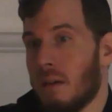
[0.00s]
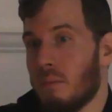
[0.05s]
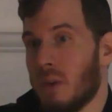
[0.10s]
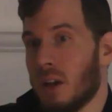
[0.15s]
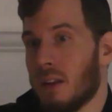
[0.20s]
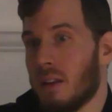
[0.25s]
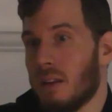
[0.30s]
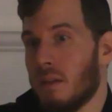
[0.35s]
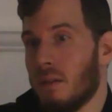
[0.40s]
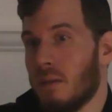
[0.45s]

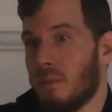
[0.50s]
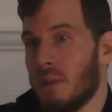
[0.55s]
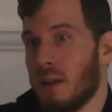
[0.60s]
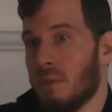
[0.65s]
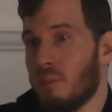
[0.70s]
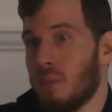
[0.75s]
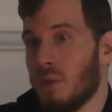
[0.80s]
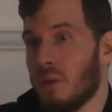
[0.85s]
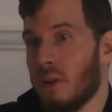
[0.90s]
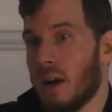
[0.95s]
But
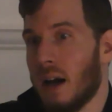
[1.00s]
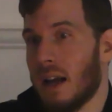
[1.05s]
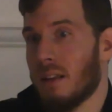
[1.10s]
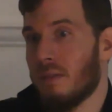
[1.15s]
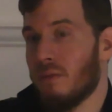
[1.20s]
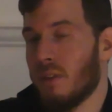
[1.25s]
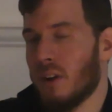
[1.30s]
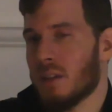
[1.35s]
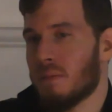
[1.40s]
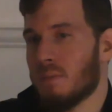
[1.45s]
people who had
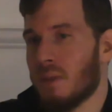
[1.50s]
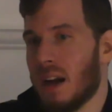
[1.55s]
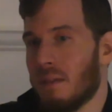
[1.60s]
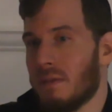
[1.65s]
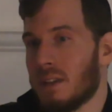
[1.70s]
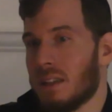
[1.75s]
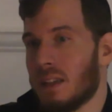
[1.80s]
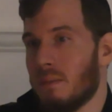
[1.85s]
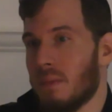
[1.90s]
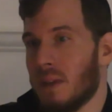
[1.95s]
false
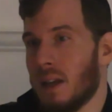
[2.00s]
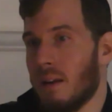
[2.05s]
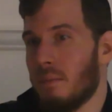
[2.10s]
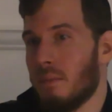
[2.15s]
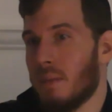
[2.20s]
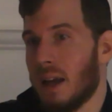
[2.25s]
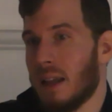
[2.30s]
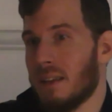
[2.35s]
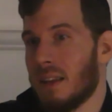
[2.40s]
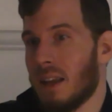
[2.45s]
prophecy
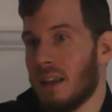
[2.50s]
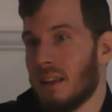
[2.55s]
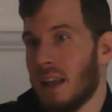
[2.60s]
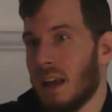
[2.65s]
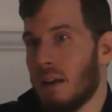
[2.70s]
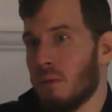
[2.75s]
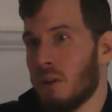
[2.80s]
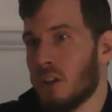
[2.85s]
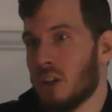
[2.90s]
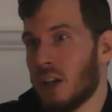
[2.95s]
meant that
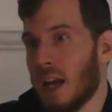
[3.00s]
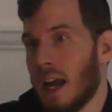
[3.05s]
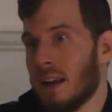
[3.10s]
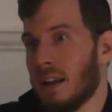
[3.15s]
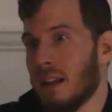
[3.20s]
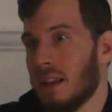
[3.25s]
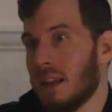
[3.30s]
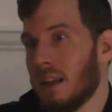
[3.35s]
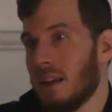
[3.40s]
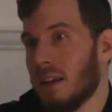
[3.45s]
they were
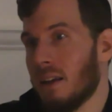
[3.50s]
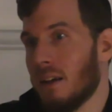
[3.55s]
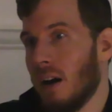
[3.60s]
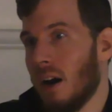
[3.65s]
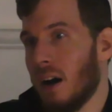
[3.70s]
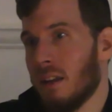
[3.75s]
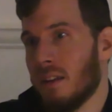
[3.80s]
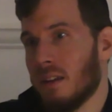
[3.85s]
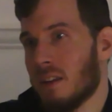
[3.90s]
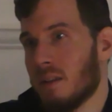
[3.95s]
channeling
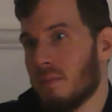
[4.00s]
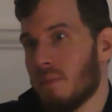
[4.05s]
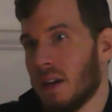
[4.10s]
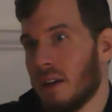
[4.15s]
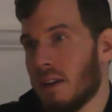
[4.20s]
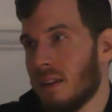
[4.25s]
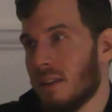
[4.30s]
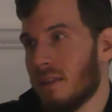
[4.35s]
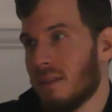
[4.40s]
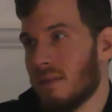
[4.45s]
other
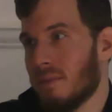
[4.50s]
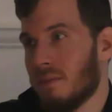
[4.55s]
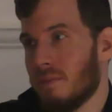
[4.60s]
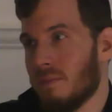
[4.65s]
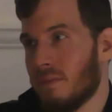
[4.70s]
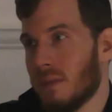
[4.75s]
spirits.